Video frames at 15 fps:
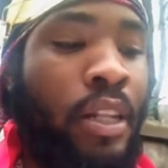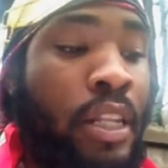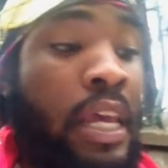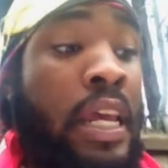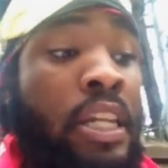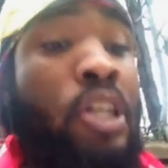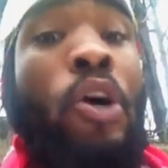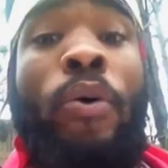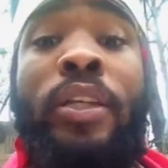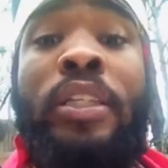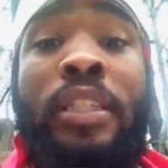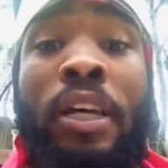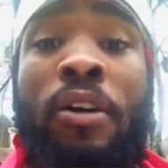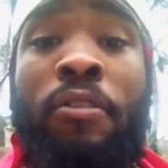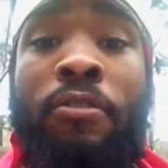indigo
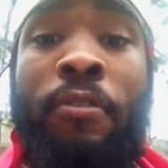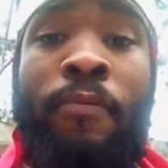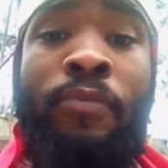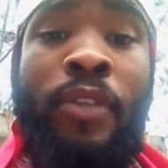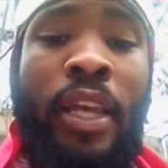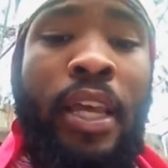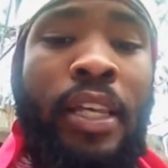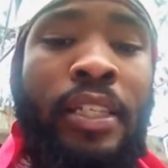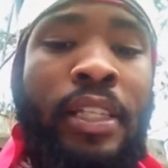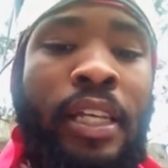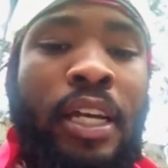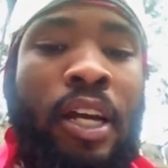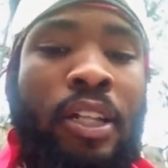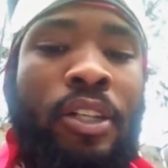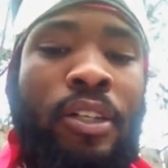itself is the
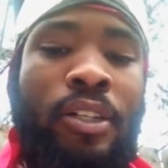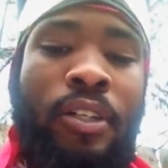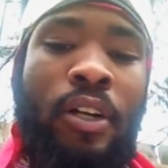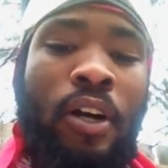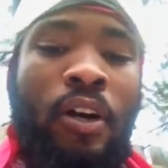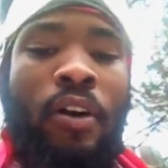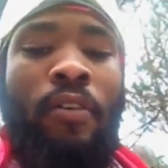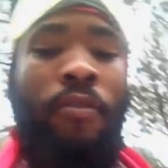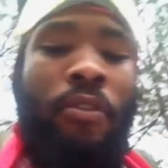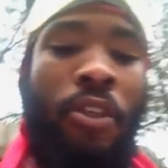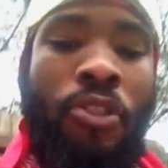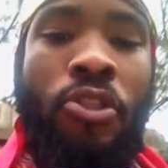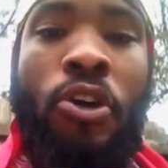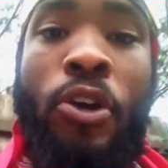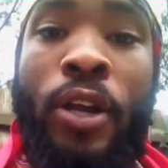color of the
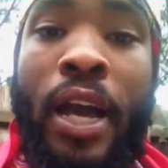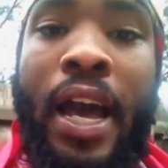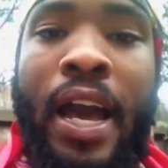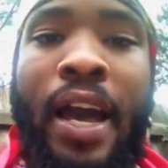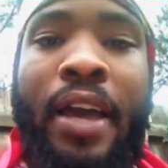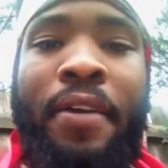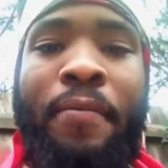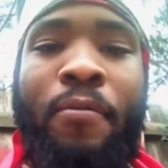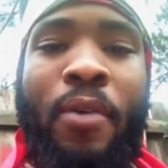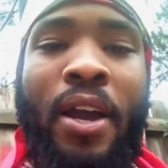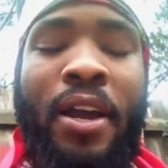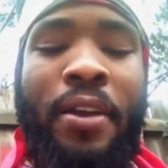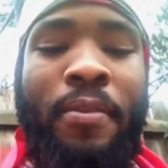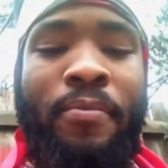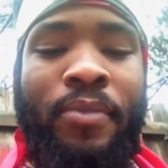third eye,
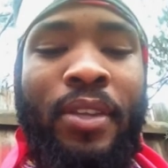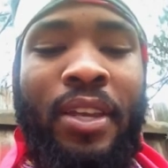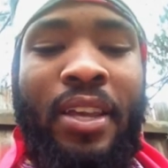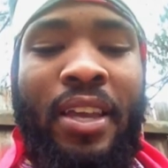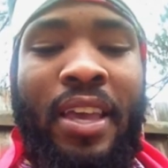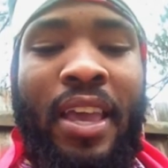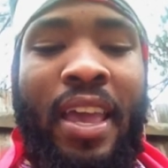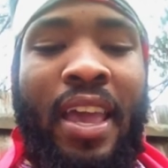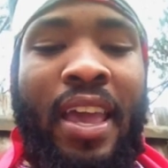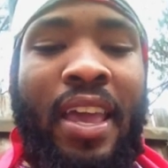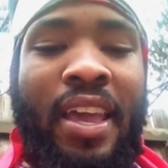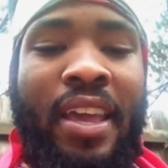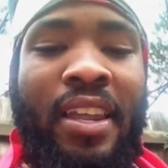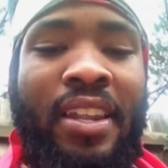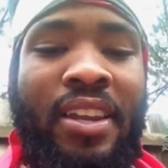right?
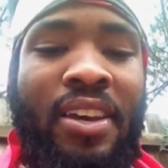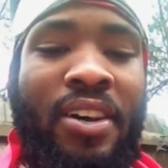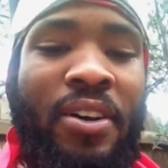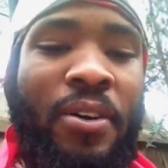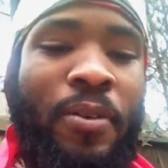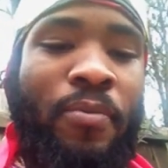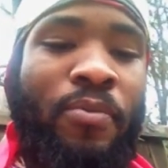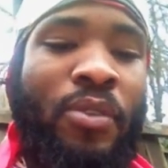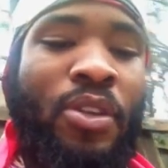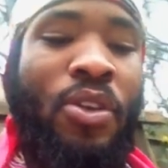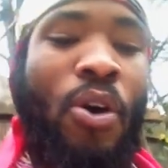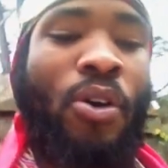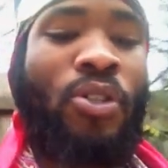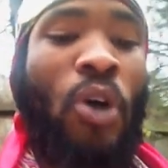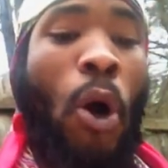And
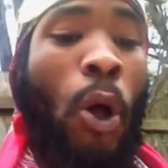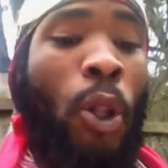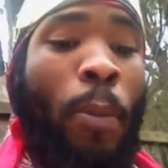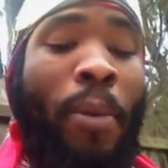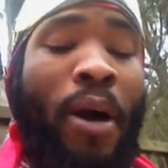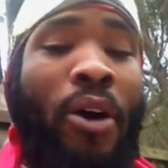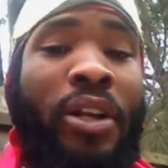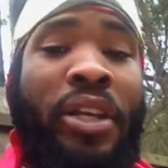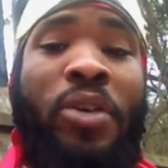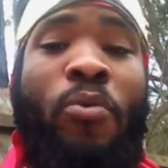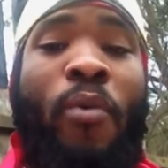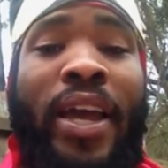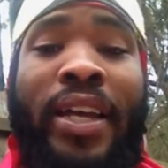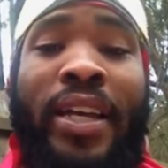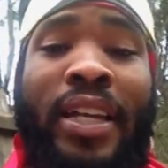it's all about
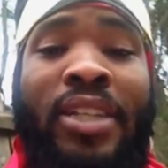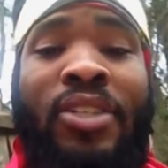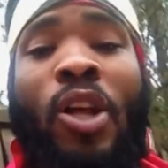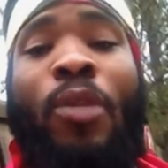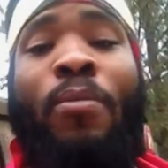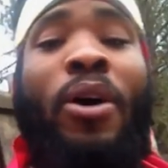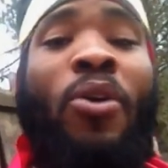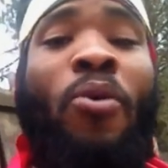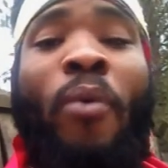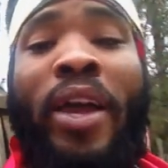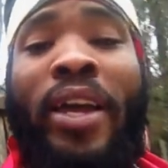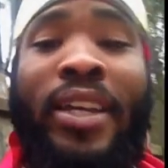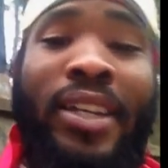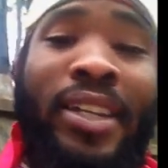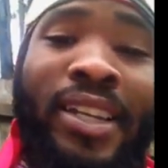awaken. It's all about
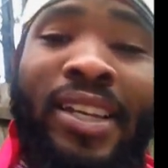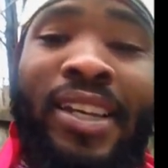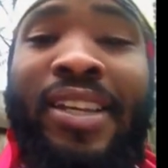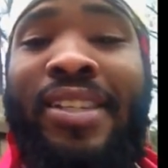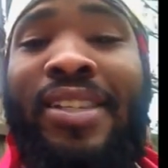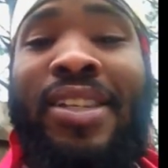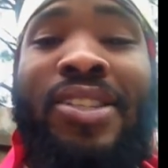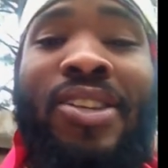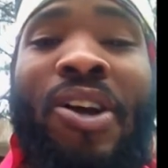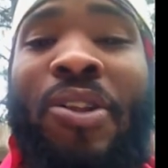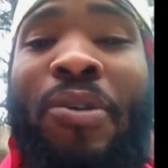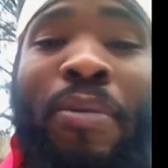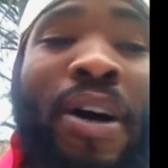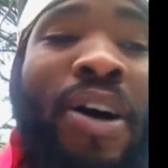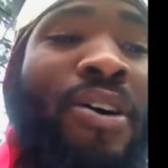awakenings. It's all
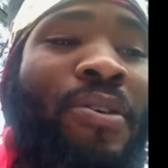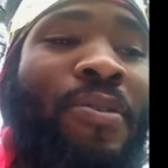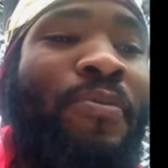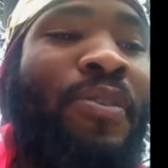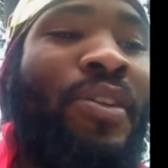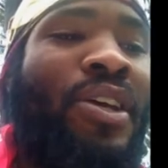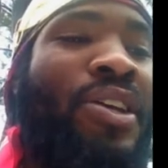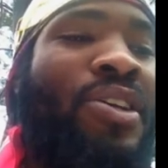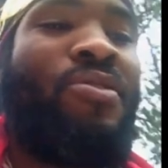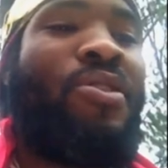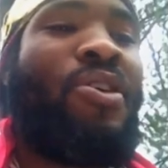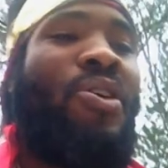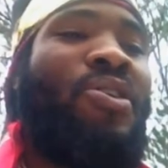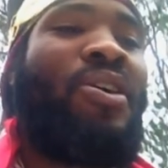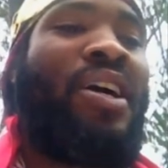about
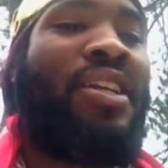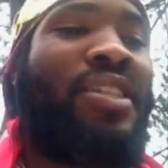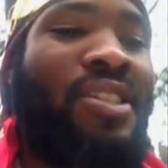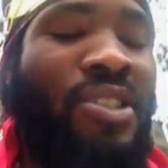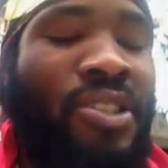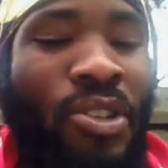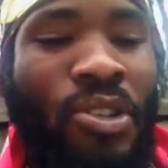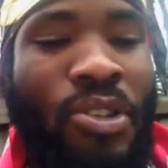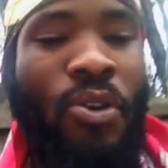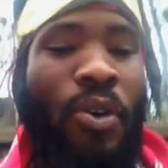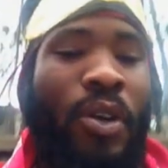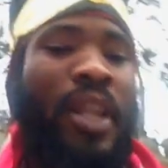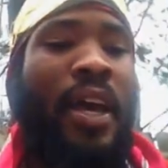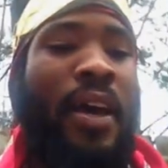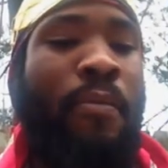us
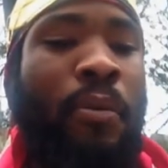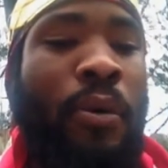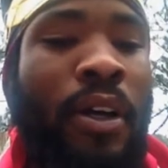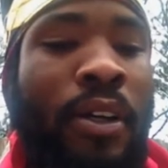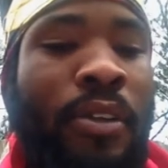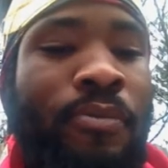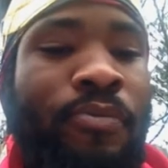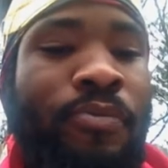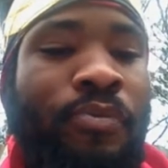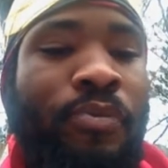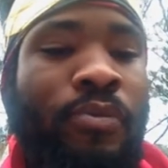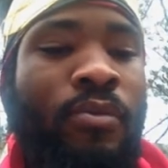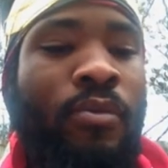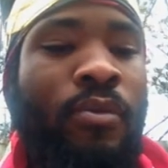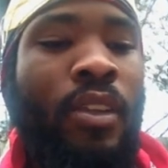doing that, but
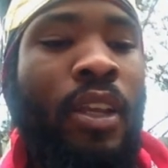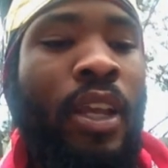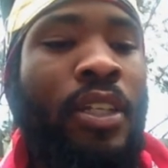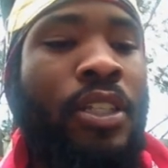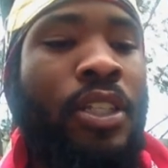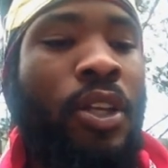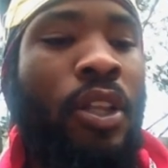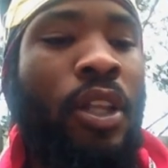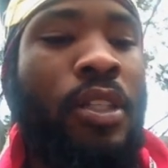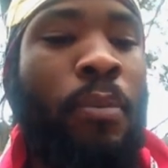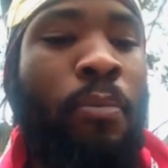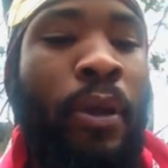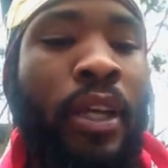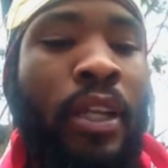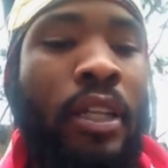it still is a
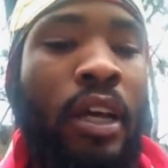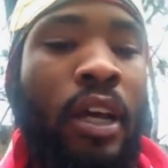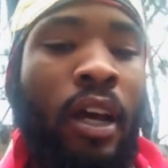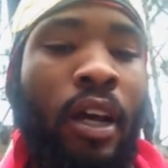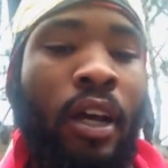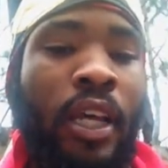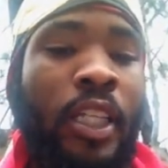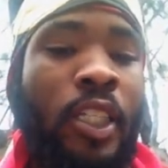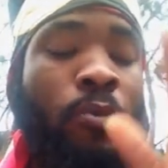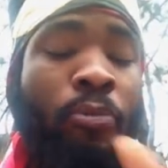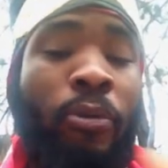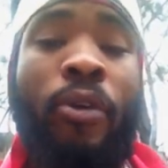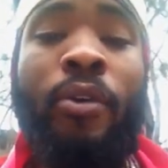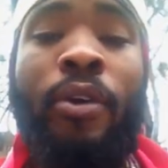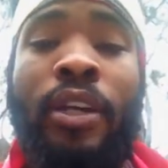big
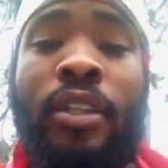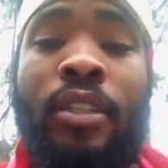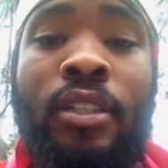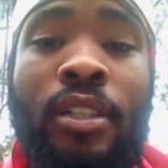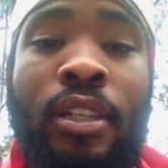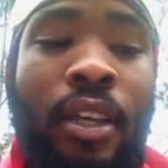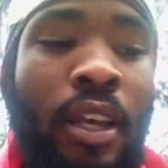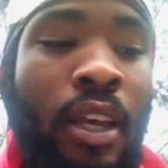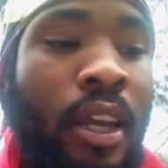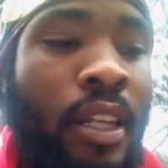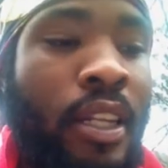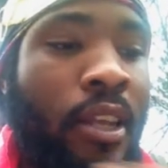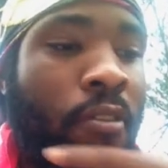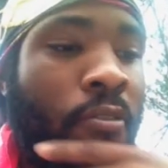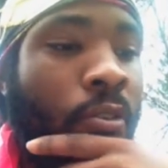experience
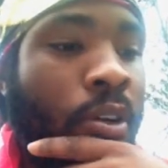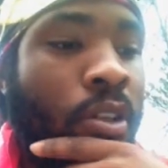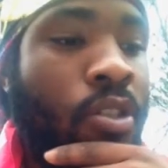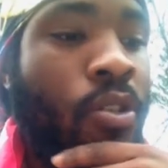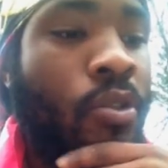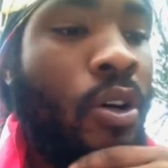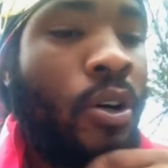difference,